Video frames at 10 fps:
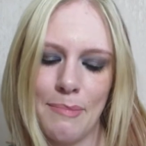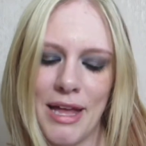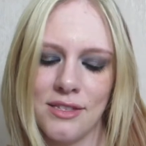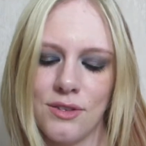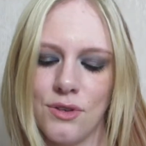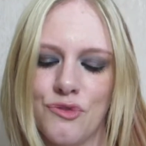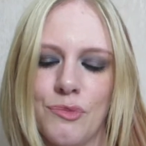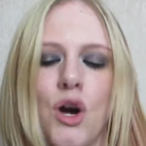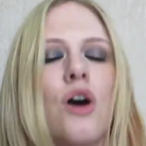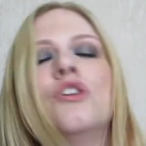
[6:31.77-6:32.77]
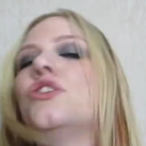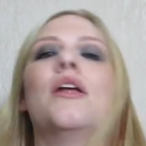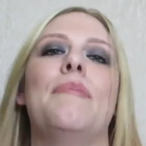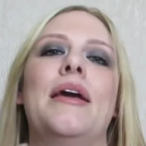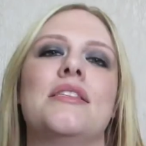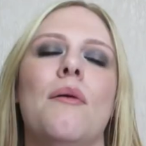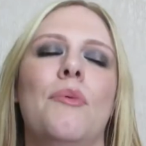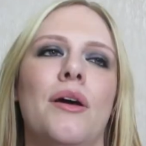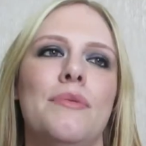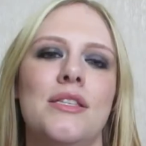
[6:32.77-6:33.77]
pencils from GOSH that I picked up
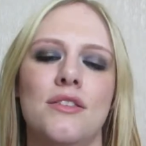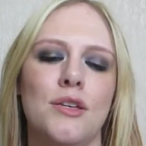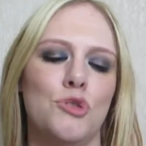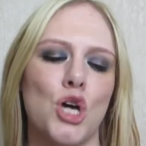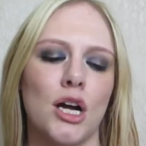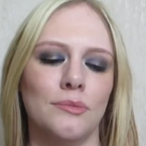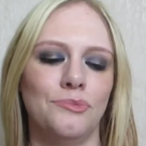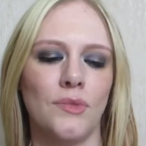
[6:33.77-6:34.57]
when I was in Superdrug.